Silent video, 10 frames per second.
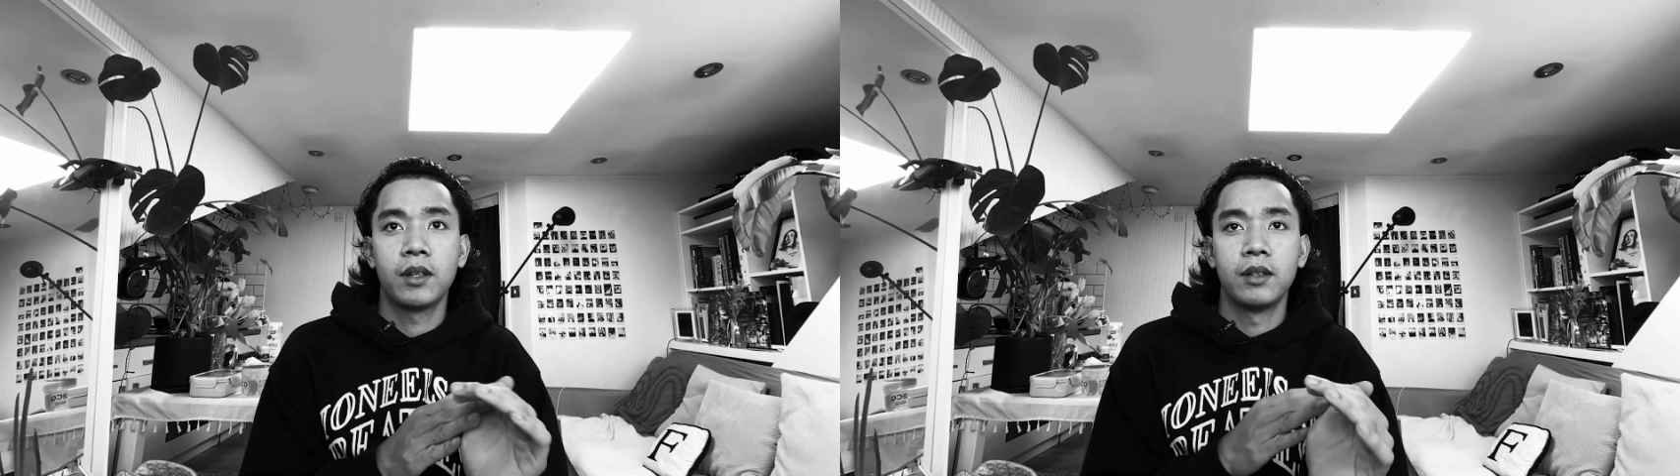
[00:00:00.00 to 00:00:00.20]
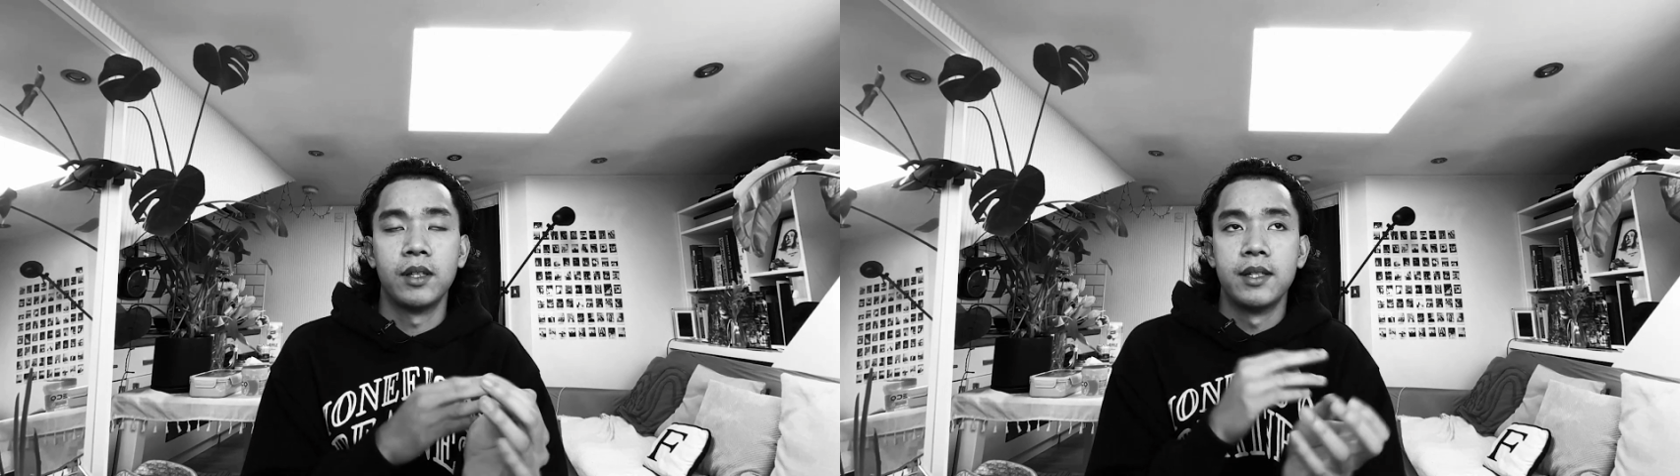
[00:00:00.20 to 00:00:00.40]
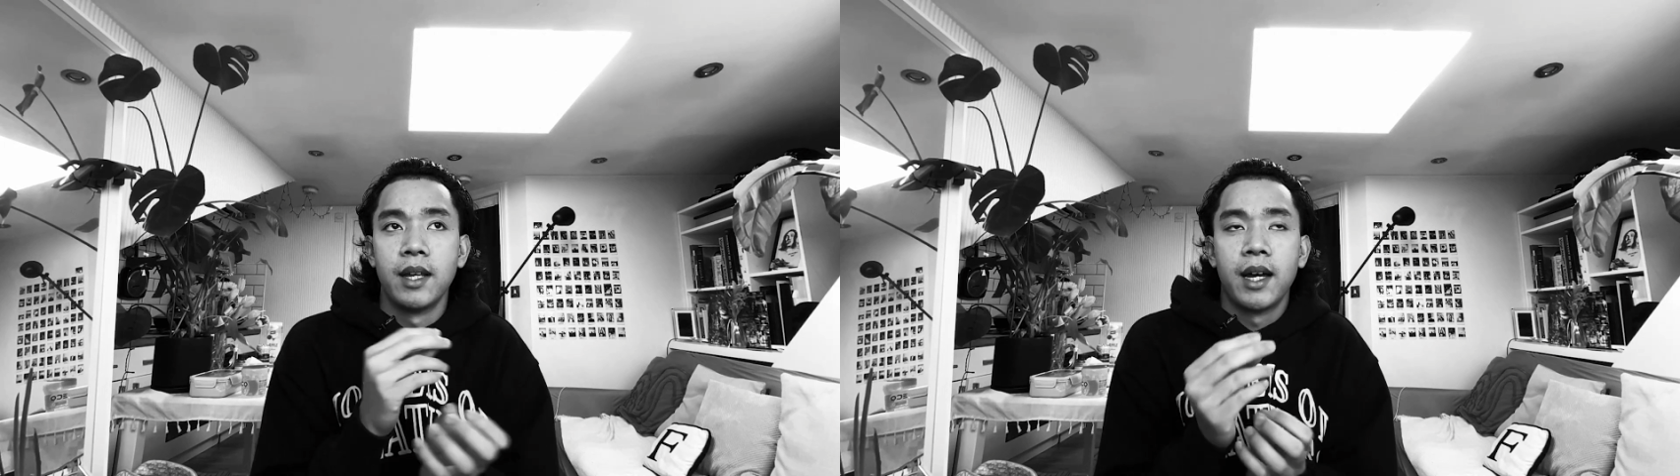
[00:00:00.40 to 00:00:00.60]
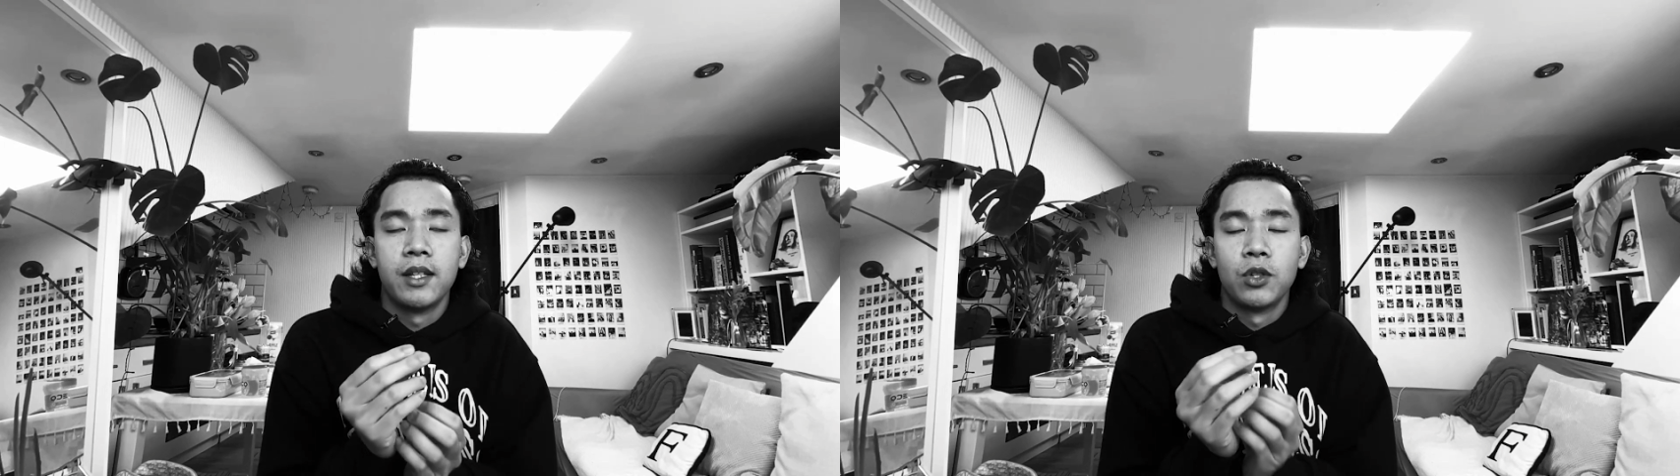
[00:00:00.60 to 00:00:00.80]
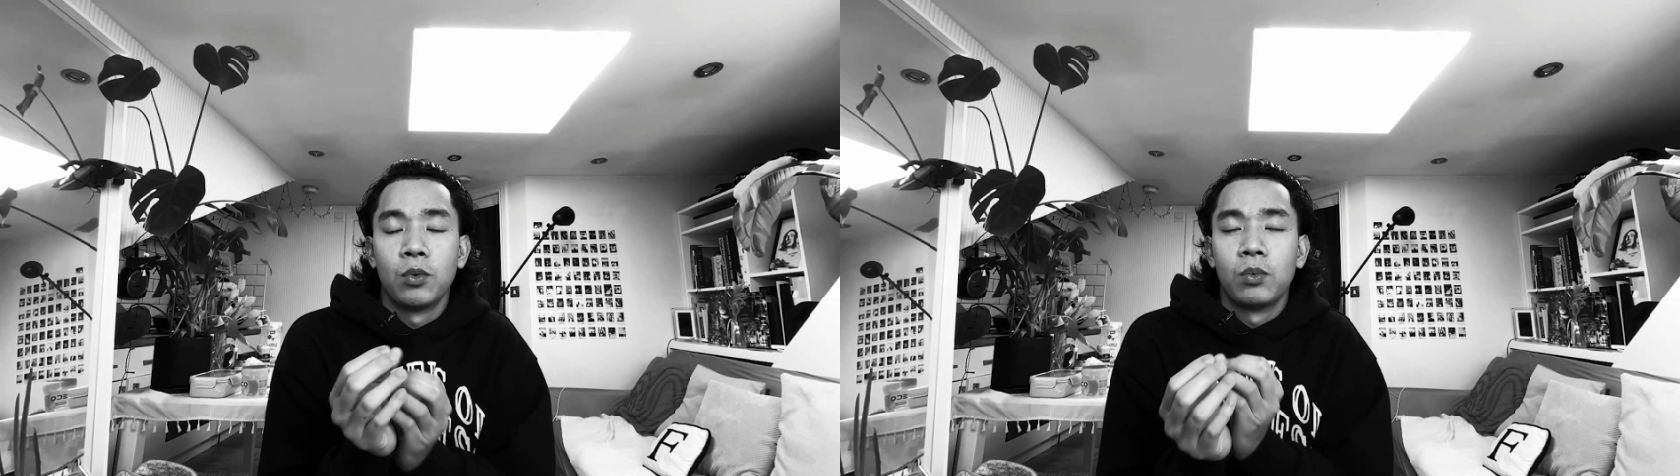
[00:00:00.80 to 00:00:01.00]

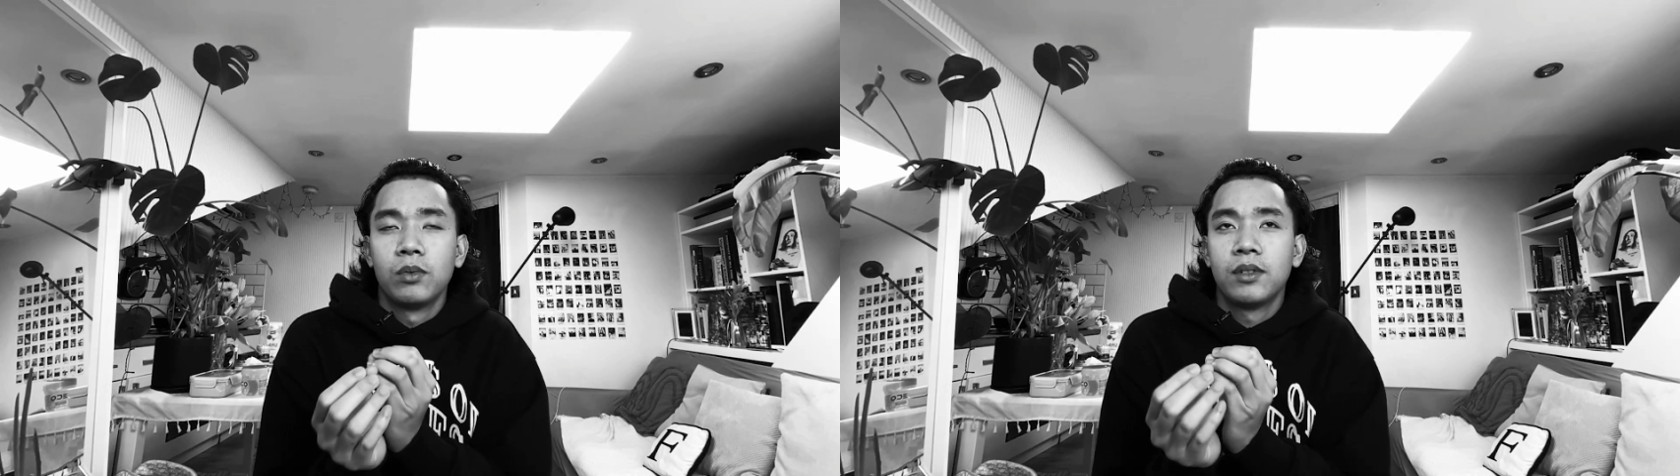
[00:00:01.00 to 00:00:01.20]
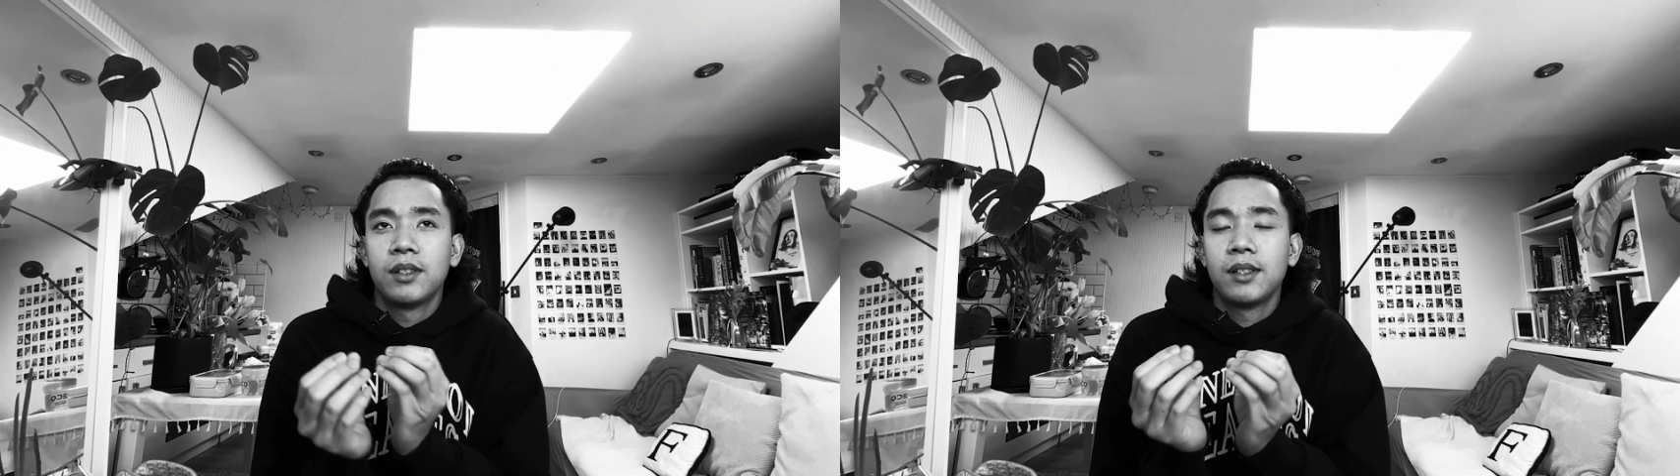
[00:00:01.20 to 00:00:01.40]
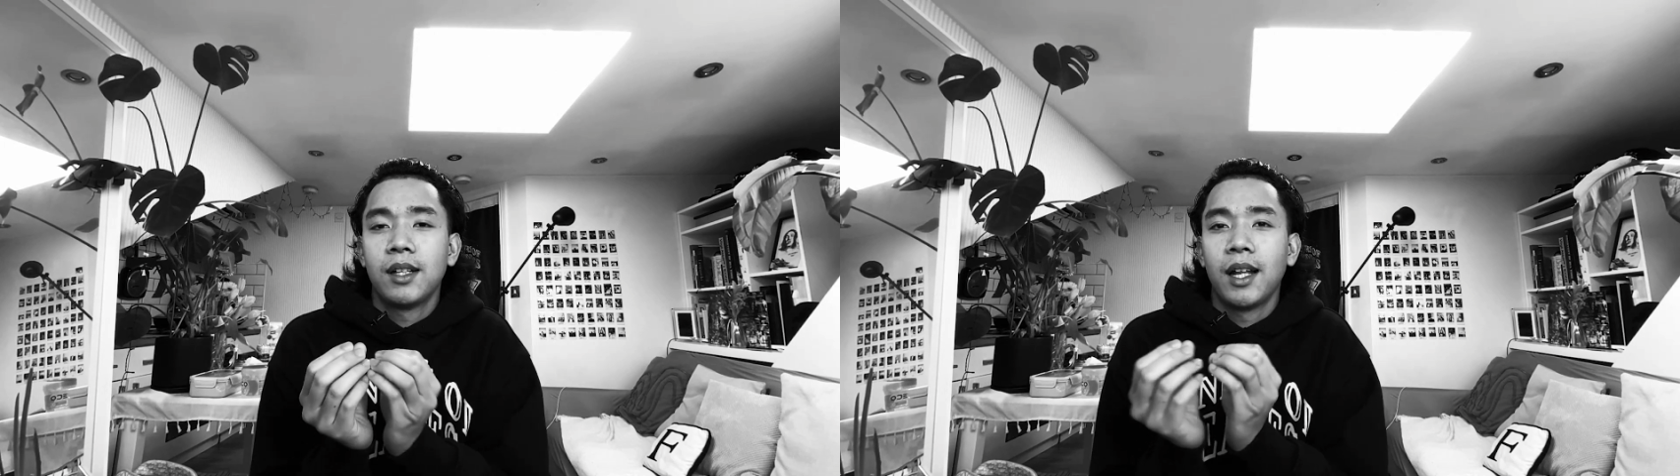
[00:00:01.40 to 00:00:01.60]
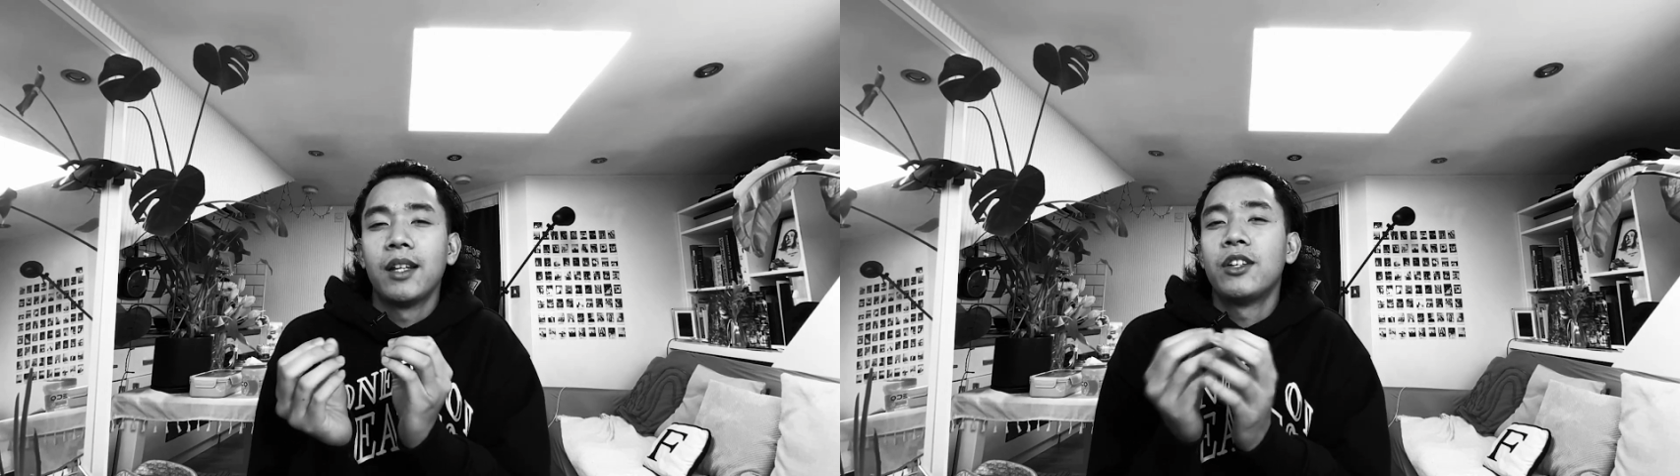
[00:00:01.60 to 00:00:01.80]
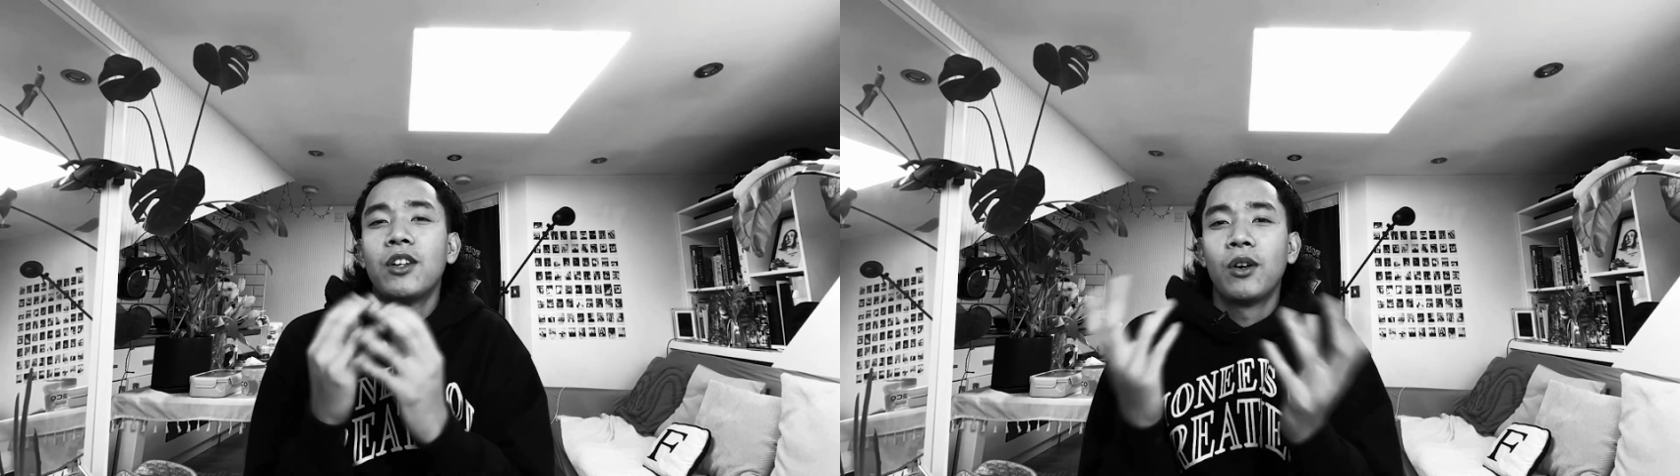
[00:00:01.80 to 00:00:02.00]
designs or,
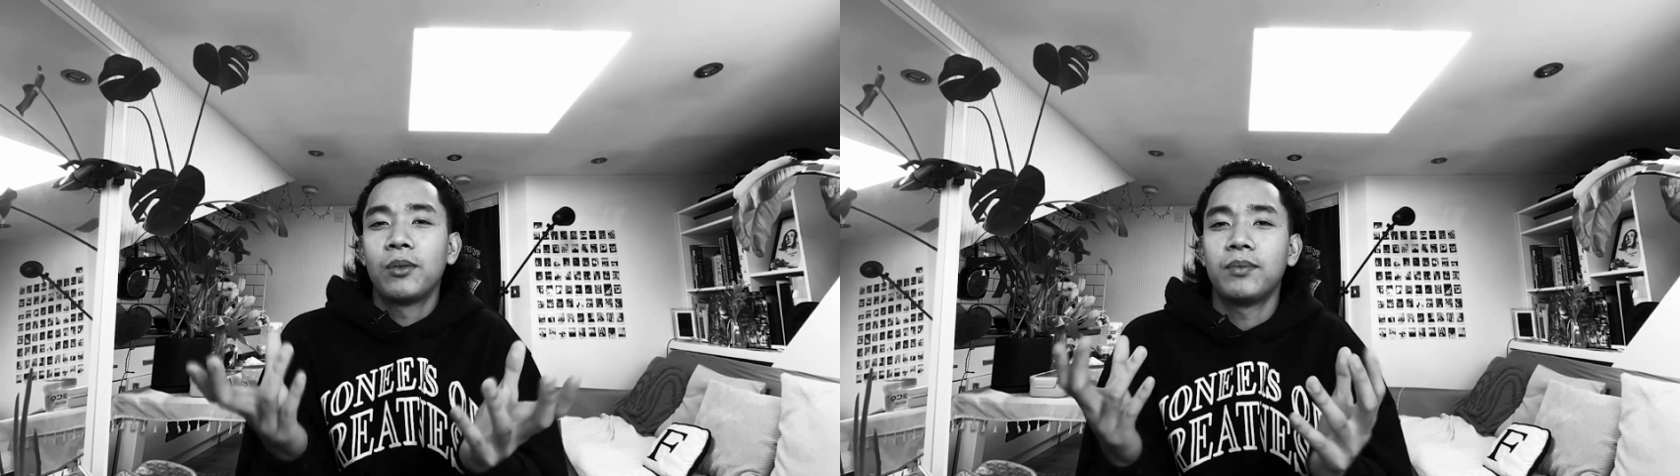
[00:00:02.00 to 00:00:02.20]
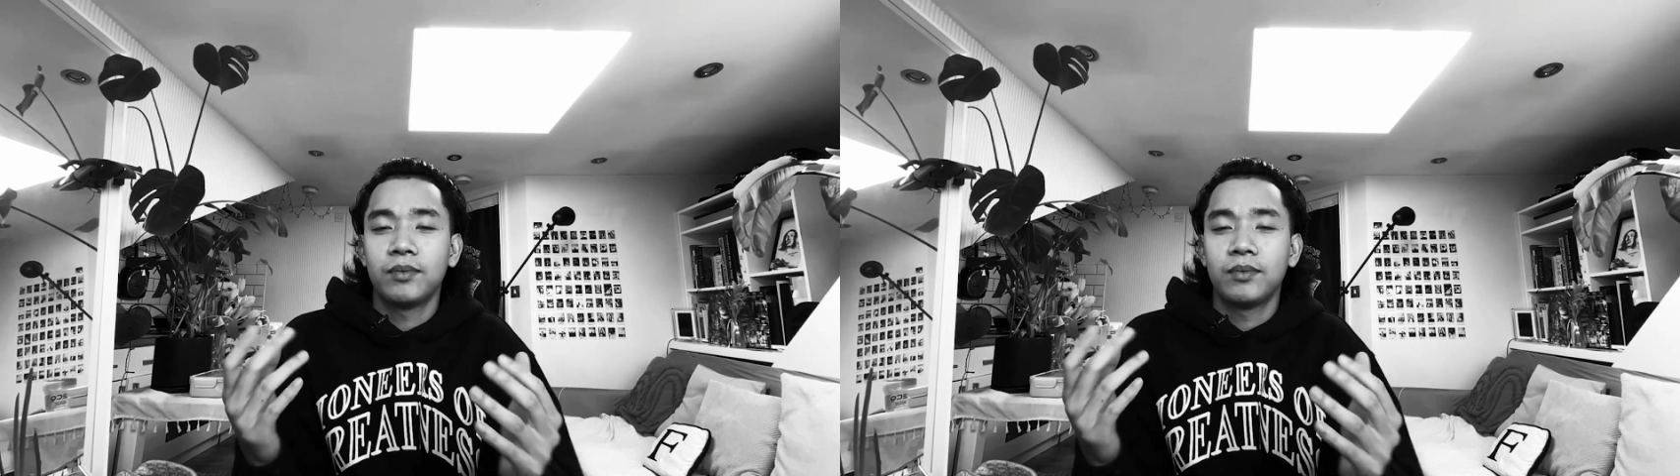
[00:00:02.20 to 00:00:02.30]
you know